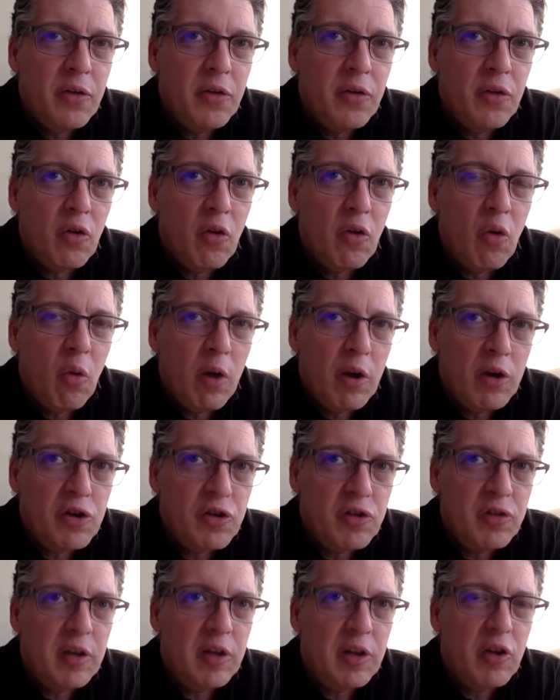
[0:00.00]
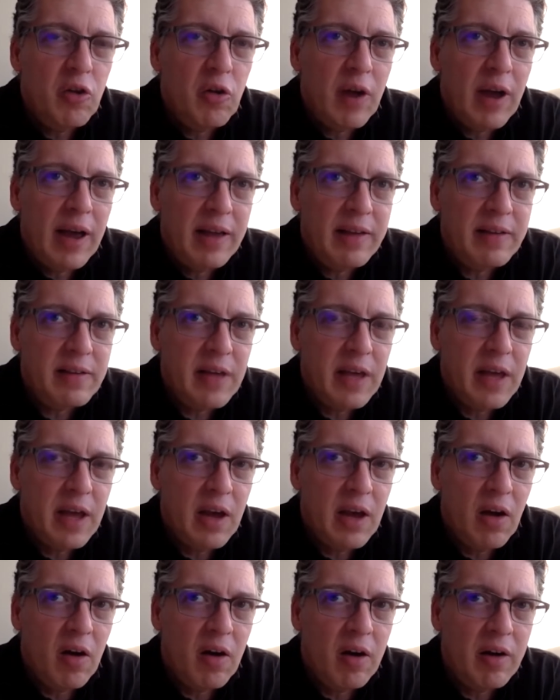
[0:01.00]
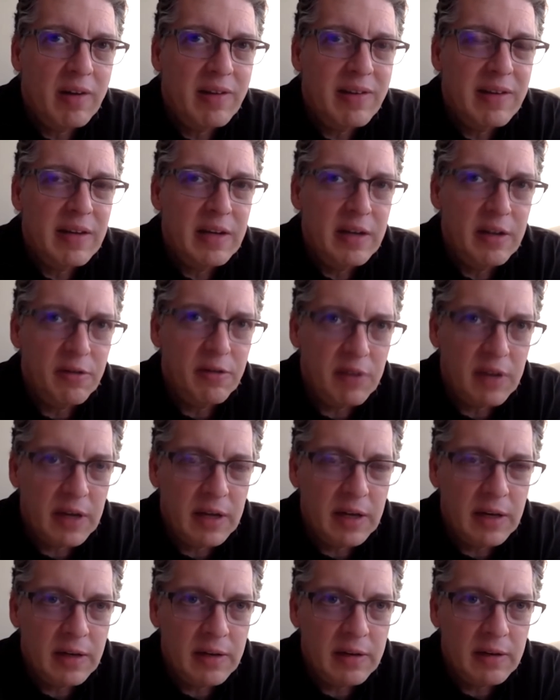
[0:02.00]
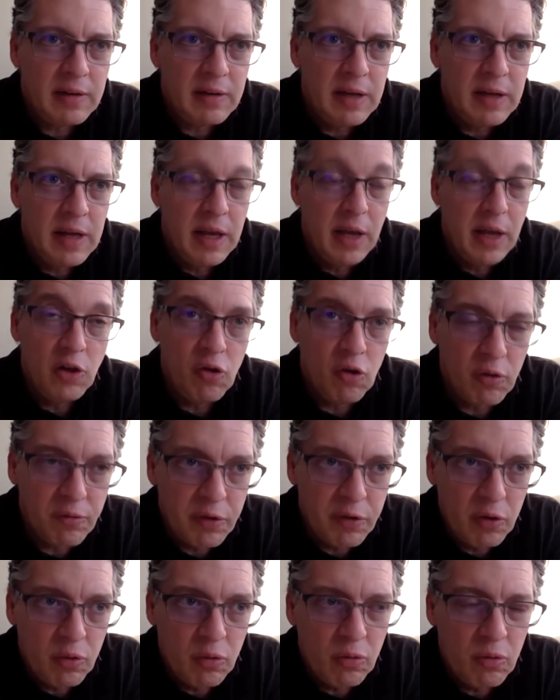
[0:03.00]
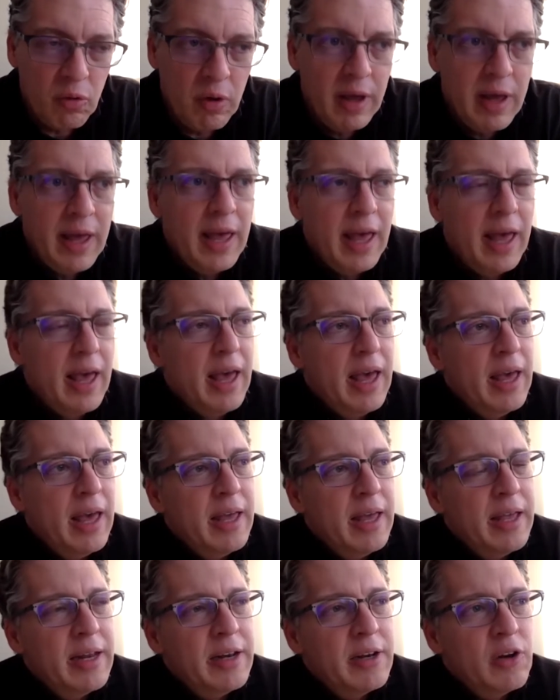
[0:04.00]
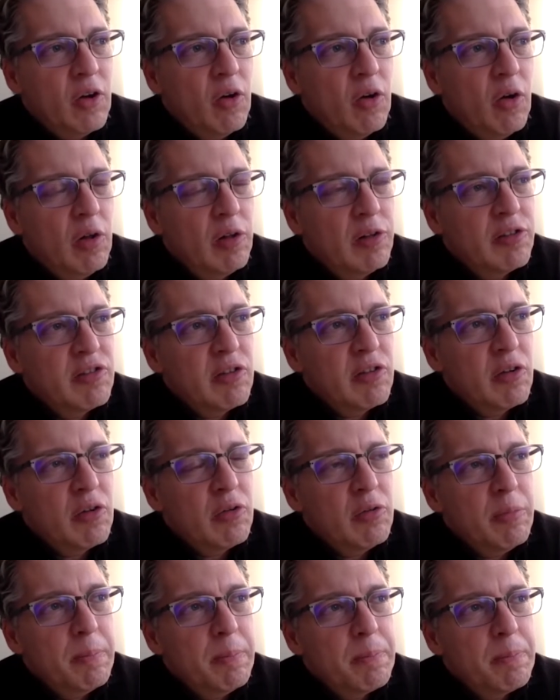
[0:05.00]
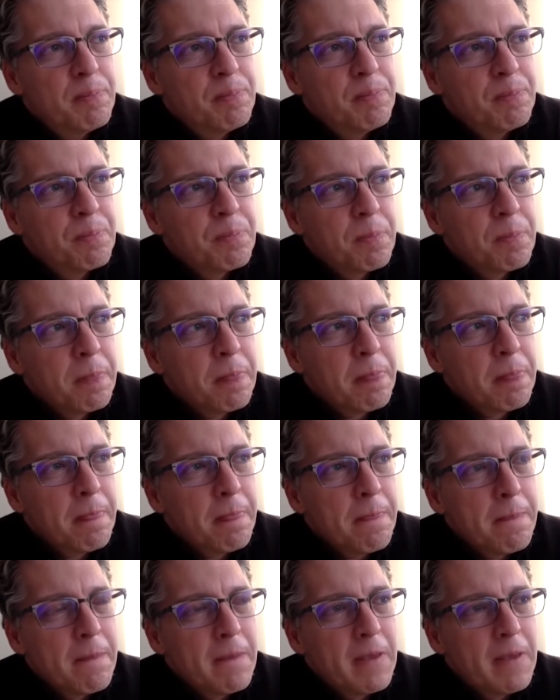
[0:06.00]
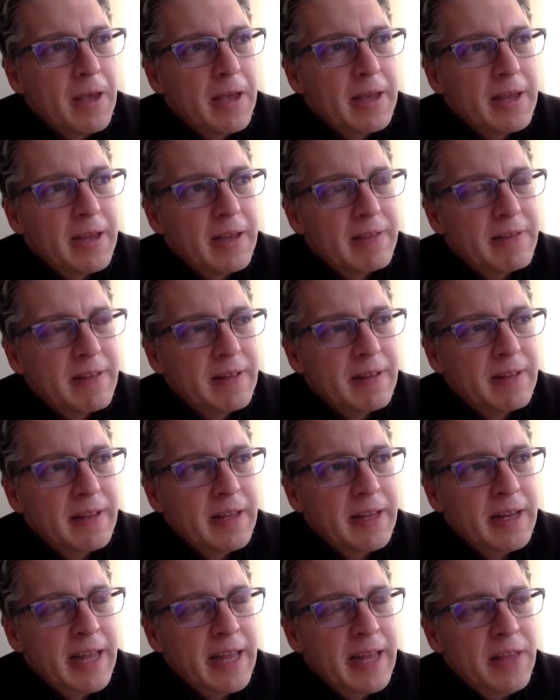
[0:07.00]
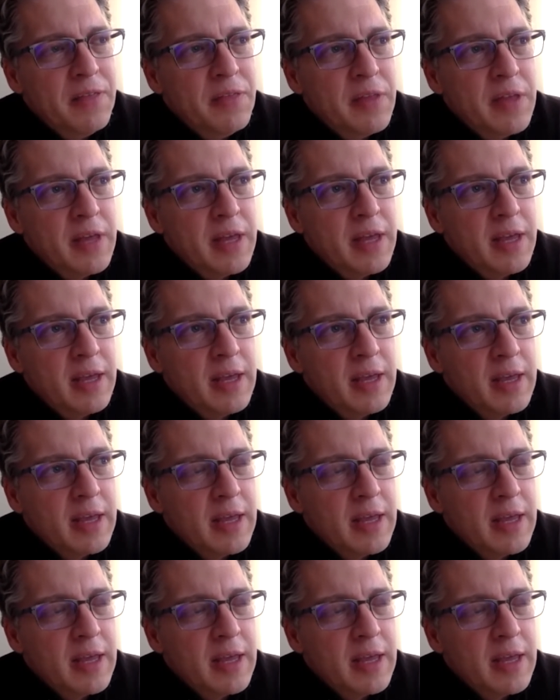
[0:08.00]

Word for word: the questions that you're asking are significant in your view, and also, I guess in the